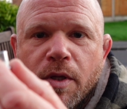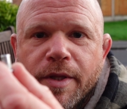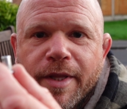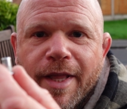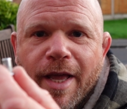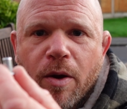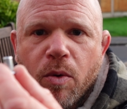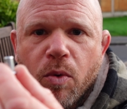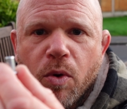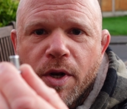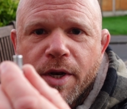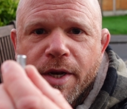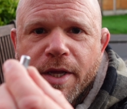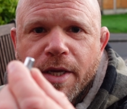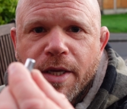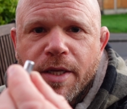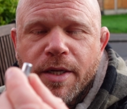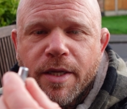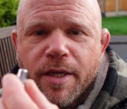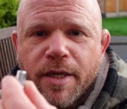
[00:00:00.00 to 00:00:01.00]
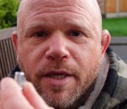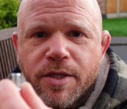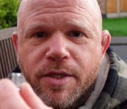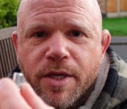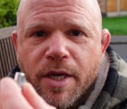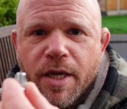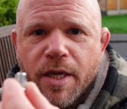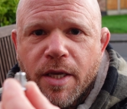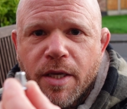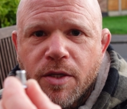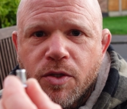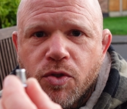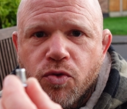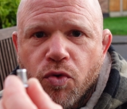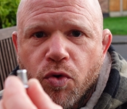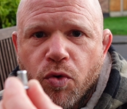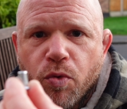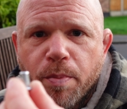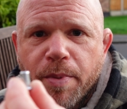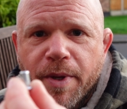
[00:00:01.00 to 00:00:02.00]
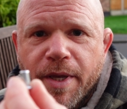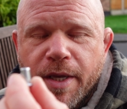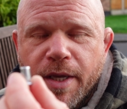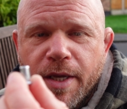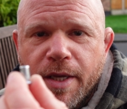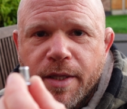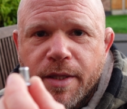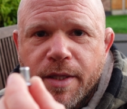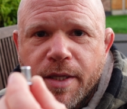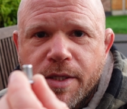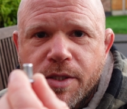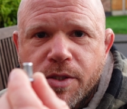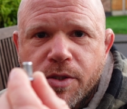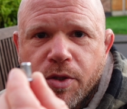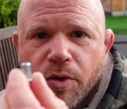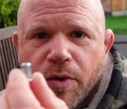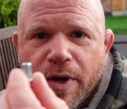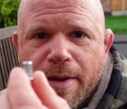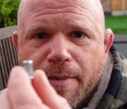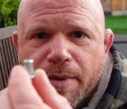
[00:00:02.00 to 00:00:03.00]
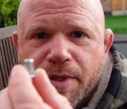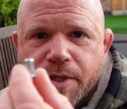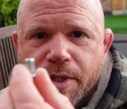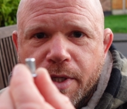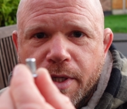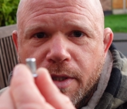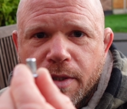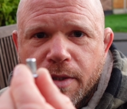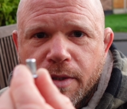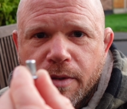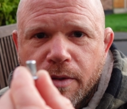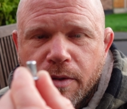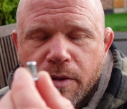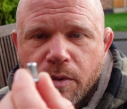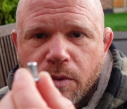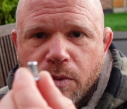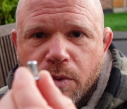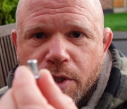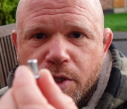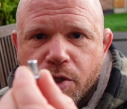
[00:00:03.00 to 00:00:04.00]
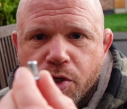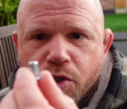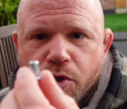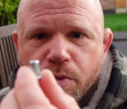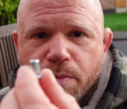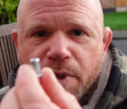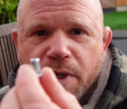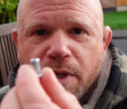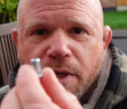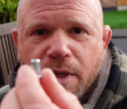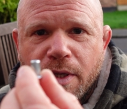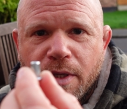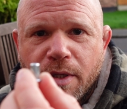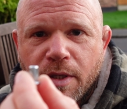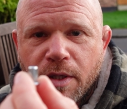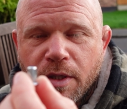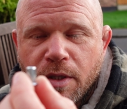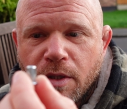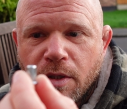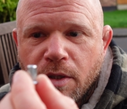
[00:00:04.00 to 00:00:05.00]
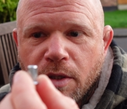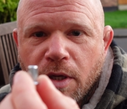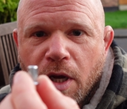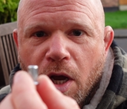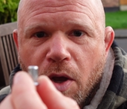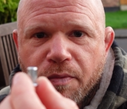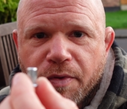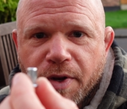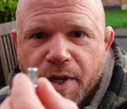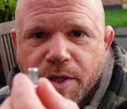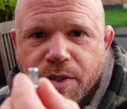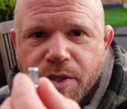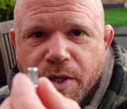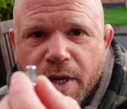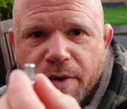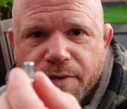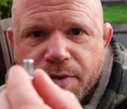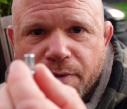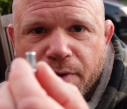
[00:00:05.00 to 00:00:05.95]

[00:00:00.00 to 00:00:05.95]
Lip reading: Now all I need is a drill bit in this diameter, which should be hopefully easy enough to